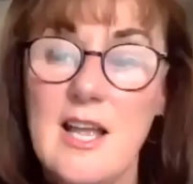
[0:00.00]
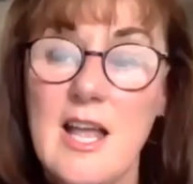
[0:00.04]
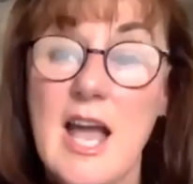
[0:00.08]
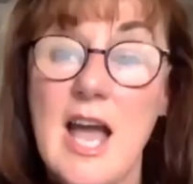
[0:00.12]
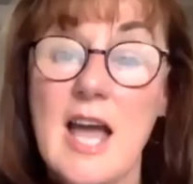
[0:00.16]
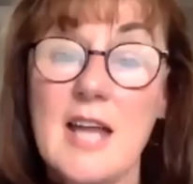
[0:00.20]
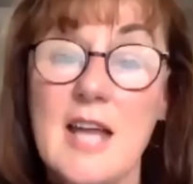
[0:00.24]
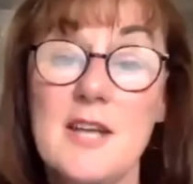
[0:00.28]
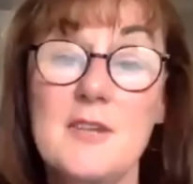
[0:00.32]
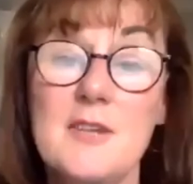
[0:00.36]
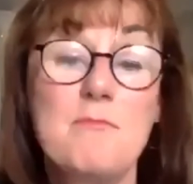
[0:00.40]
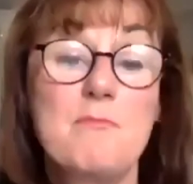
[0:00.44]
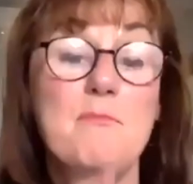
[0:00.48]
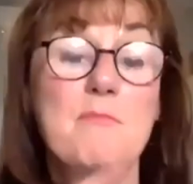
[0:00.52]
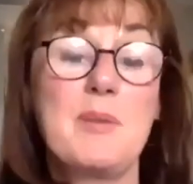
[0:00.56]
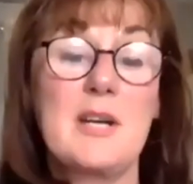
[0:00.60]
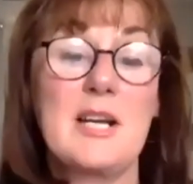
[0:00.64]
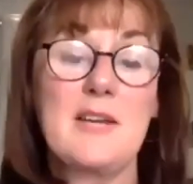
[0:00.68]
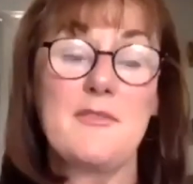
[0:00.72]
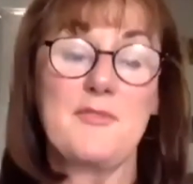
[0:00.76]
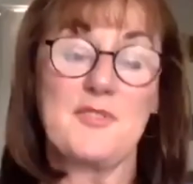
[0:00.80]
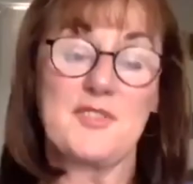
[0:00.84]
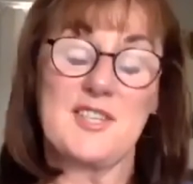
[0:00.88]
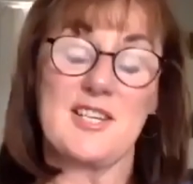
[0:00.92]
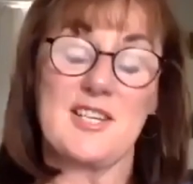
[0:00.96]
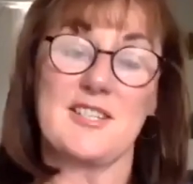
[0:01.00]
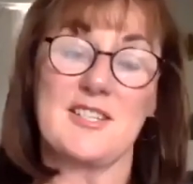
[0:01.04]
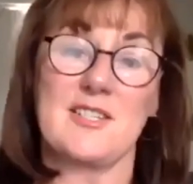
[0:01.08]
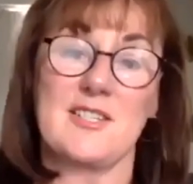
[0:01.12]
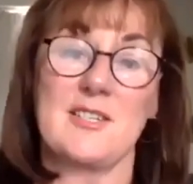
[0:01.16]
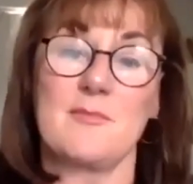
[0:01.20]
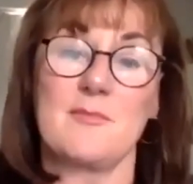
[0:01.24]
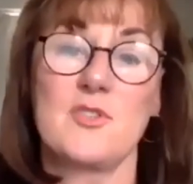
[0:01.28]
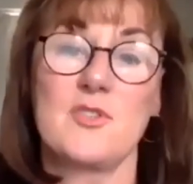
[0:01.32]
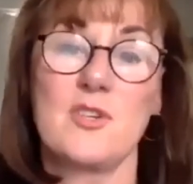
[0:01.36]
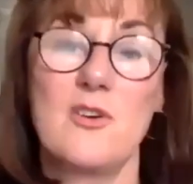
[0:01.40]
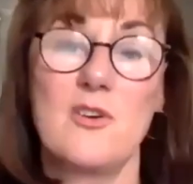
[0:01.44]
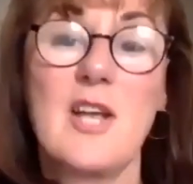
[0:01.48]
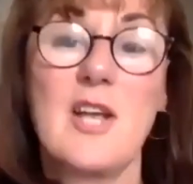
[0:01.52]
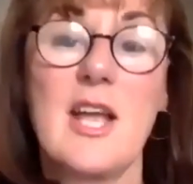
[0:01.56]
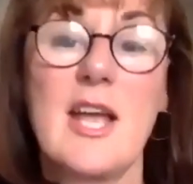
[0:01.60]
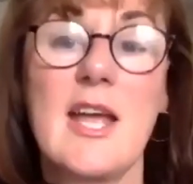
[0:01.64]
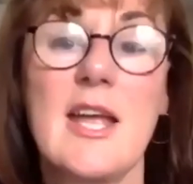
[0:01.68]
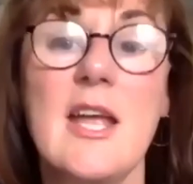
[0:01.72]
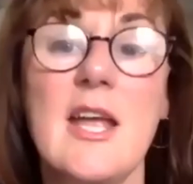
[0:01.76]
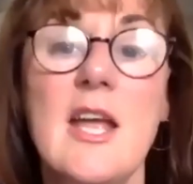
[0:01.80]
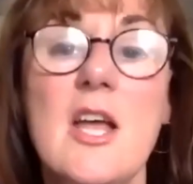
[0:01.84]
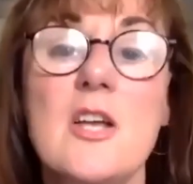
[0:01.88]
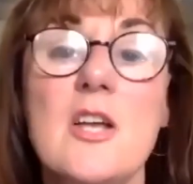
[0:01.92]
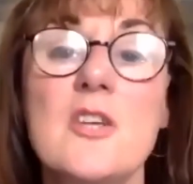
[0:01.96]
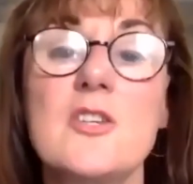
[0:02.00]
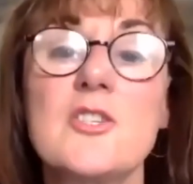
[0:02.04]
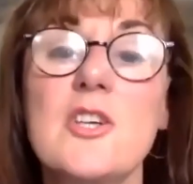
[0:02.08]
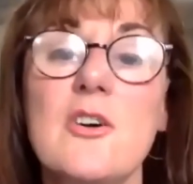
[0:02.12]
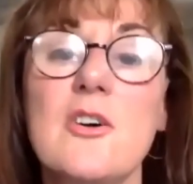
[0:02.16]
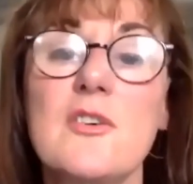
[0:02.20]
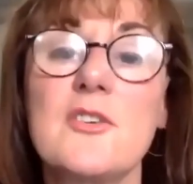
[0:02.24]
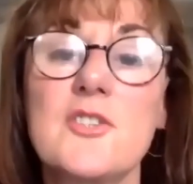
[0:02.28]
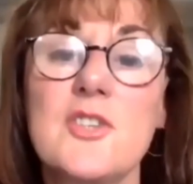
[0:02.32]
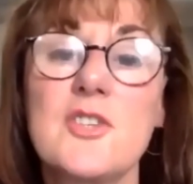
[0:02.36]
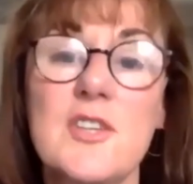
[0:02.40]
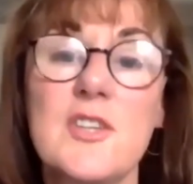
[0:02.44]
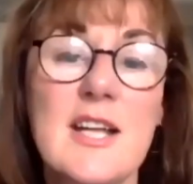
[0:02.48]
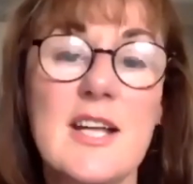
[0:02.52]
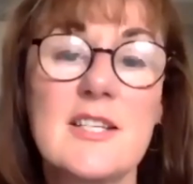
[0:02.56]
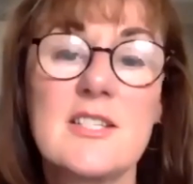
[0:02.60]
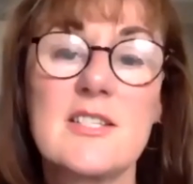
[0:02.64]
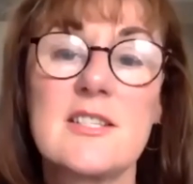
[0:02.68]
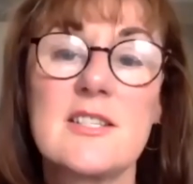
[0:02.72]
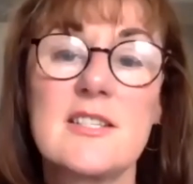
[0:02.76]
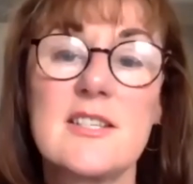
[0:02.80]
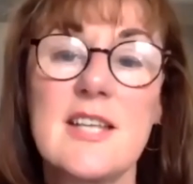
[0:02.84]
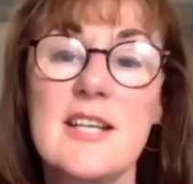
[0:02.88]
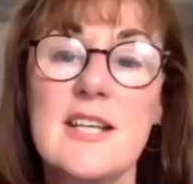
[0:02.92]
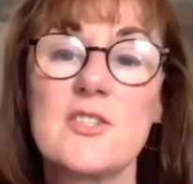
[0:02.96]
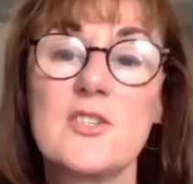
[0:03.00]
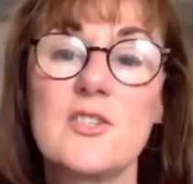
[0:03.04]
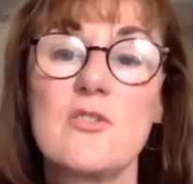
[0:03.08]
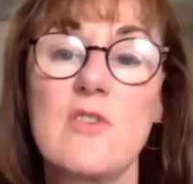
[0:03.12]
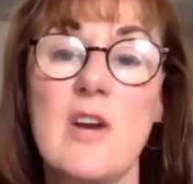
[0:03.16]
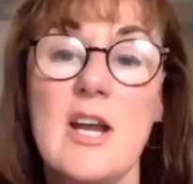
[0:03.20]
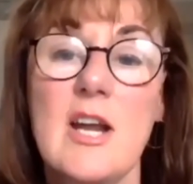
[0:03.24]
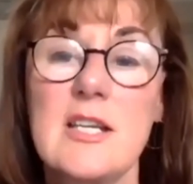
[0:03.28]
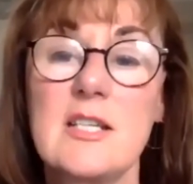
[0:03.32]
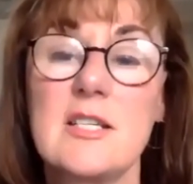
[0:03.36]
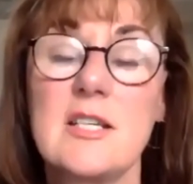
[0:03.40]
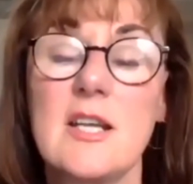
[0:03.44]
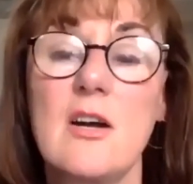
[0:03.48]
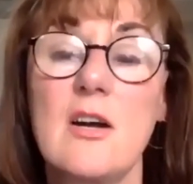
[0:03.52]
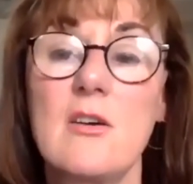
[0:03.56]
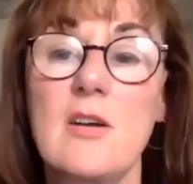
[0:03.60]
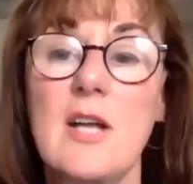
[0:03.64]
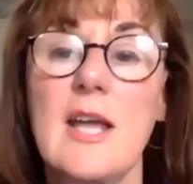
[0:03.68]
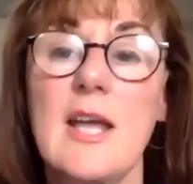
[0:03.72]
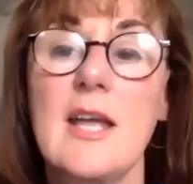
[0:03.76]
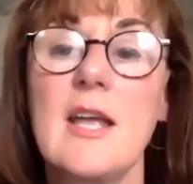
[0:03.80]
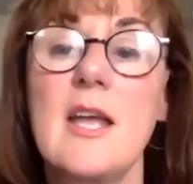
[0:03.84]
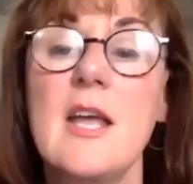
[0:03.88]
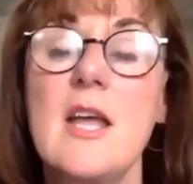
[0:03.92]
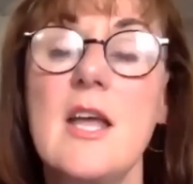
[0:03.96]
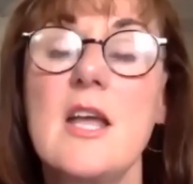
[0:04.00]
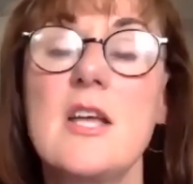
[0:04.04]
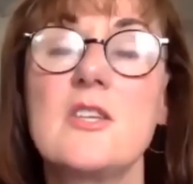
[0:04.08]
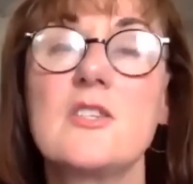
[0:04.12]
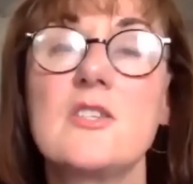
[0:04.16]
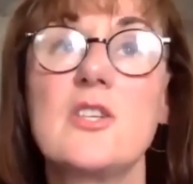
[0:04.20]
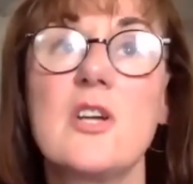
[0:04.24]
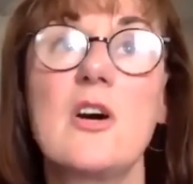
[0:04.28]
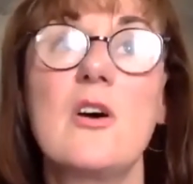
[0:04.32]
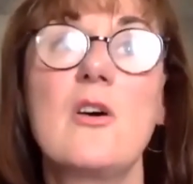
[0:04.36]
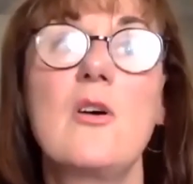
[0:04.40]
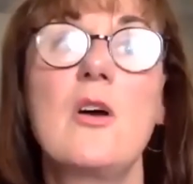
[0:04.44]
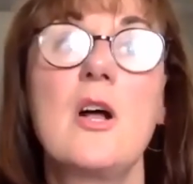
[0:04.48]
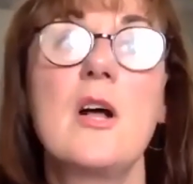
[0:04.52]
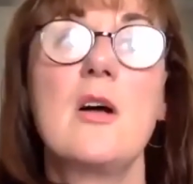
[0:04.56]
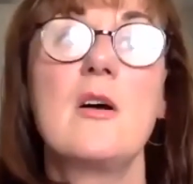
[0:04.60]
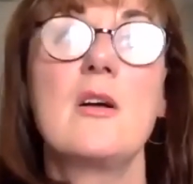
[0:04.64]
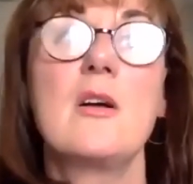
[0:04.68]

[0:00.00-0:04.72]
And belief systems. Okay, so that's great. Okay, so